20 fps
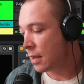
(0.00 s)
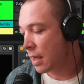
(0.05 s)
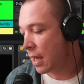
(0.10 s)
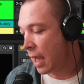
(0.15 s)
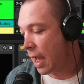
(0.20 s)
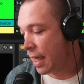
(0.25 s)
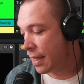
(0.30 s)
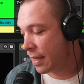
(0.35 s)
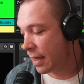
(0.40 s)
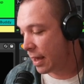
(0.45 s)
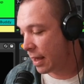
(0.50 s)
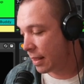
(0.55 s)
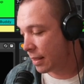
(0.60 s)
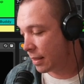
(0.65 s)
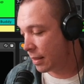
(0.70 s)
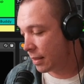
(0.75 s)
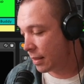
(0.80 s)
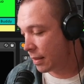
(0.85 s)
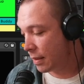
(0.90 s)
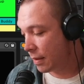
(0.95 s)
And
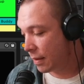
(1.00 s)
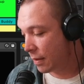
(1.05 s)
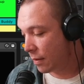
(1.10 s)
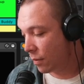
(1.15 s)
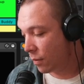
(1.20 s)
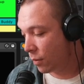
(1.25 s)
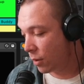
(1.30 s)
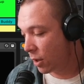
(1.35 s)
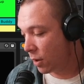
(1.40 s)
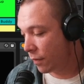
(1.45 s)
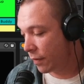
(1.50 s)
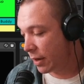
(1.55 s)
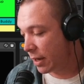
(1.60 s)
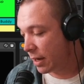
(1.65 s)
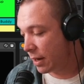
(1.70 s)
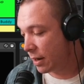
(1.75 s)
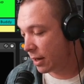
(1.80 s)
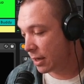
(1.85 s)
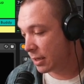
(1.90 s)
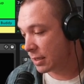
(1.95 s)
then what over
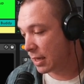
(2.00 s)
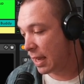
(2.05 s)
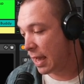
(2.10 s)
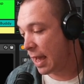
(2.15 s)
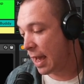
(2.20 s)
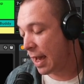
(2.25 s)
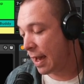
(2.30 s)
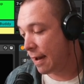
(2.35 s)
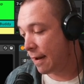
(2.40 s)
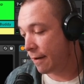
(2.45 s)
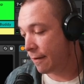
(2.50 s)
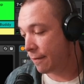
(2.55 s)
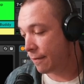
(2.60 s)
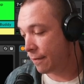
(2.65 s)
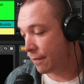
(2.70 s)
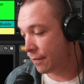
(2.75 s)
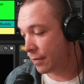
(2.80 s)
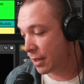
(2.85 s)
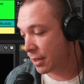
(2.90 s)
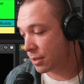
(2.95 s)
here is I
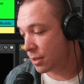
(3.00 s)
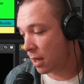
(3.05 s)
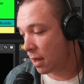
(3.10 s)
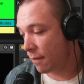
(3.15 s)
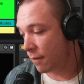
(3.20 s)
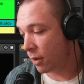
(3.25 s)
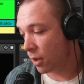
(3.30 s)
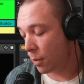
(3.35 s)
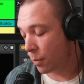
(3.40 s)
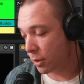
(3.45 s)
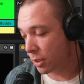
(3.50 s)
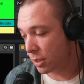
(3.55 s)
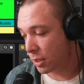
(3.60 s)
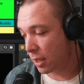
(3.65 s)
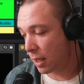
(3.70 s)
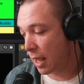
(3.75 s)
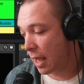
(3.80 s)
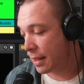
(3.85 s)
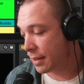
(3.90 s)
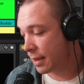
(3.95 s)
have this envelope, which is
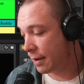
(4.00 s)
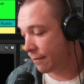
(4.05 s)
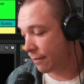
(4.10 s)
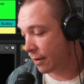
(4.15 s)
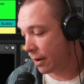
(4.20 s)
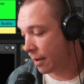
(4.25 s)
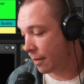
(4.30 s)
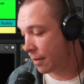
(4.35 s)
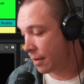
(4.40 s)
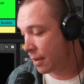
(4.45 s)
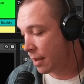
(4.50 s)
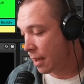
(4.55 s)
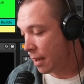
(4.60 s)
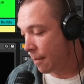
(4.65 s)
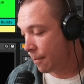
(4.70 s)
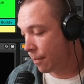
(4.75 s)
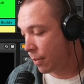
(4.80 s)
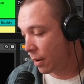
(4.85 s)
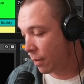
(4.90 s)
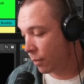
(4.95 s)
a lot different.
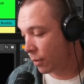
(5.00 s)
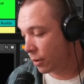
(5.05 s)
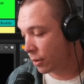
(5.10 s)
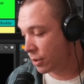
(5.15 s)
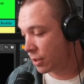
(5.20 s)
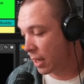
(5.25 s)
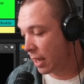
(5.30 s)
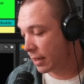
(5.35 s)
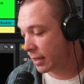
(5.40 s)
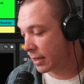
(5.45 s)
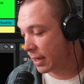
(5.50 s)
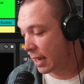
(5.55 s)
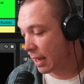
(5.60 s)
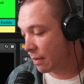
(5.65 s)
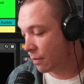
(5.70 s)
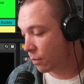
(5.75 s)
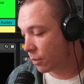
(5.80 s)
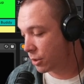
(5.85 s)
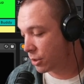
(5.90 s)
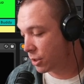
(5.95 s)
But we're
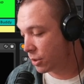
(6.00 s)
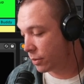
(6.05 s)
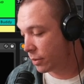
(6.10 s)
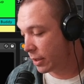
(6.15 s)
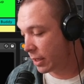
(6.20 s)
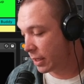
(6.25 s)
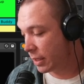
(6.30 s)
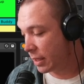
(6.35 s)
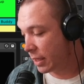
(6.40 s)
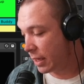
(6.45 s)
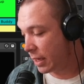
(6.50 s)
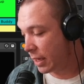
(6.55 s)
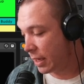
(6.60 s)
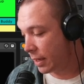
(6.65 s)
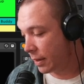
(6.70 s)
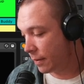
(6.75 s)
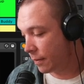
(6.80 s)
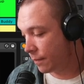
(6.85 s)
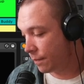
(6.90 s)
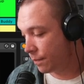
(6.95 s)
doing
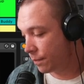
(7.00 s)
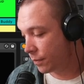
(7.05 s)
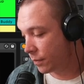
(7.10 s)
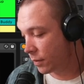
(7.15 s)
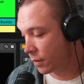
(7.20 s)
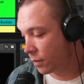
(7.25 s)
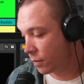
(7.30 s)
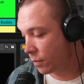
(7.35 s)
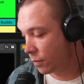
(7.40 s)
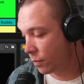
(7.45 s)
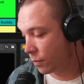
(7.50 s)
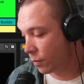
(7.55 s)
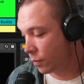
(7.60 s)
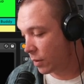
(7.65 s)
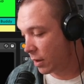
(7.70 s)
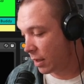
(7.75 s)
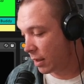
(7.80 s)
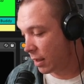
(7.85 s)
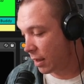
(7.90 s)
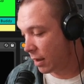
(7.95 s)
the,
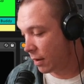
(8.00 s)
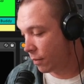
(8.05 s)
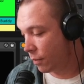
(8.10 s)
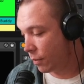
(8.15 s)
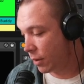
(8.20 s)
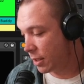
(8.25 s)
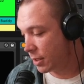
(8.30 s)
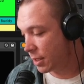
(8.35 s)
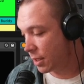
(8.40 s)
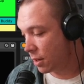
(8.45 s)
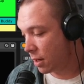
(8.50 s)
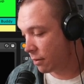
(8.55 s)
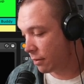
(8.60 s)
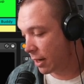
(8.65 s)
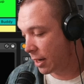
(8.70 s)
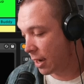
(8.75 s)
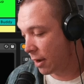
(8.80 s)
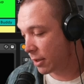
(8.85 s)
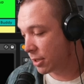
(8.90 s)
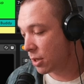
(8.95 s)
what is it on
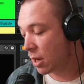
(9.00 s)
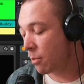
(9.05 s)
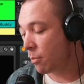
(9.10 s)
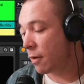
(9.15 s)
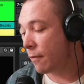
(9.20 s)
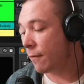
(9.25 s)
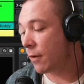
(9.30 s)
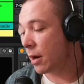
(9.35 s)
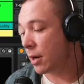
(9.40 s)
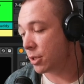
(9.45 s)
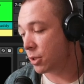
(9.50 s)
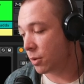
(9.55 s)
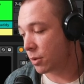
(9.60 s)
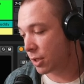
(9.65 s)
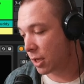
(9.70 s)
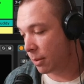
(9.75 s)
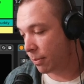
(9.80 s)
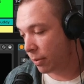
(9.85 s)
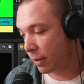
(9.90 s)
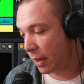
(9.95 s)
right now? It's on reverse, so
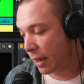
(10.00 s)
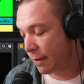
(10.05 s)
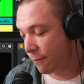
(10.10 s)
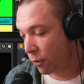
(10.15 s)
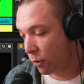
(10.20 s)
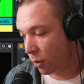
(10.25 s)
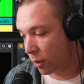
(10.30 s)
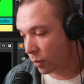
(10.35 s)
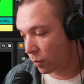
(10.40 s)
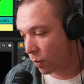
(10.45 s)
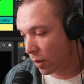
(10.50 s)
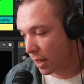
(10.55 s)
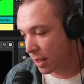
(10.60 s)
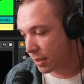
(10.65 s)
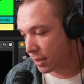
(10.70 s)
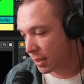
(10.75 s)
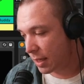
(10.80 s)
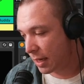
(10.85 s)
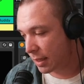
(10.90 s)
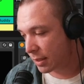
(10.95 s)
it's going to play forward
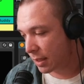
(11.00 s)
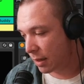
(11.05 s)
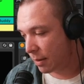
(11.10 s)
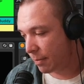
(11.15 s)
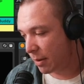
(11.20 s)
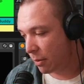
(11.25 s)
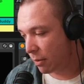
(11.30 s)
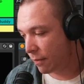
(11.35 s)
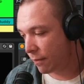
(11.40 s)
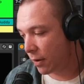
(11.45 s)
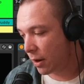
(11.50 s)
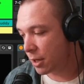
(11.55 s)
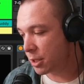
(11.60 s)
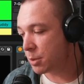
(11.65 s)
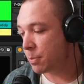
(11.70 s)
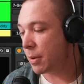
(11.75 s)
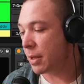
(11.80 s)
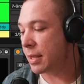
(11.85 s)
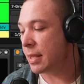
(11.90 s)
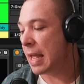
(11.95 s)
once, and it's going to be
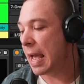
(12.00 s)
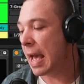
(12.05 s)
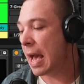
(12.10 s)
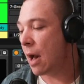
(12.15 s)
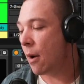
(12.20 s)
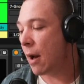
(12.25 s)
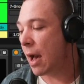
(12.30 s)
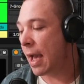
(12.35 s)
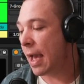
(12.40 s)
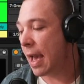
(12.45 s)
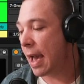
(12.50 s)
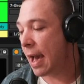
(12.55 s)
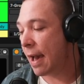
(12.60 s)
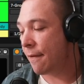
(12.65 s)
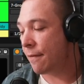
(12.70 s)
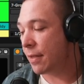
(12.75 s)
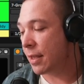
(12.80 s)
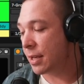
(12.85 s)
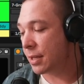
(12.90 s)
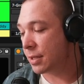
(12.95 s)
reversed. But now I
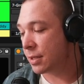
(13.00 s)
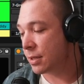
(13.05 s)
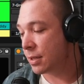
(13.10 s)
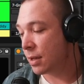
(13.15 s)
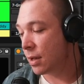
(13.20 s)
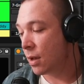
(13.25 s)
have this